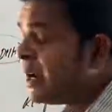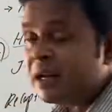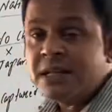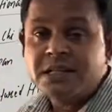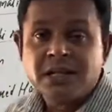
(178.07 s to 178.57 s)

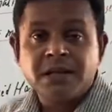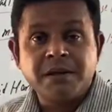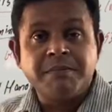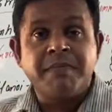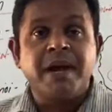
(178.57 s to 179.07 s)
region
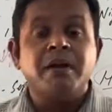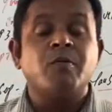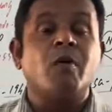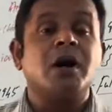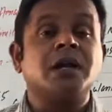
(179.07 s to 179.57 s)
they
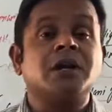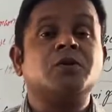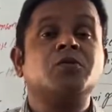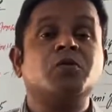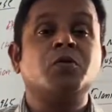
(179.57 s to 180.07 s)
made water
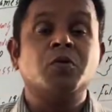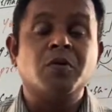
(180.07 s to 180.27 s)
to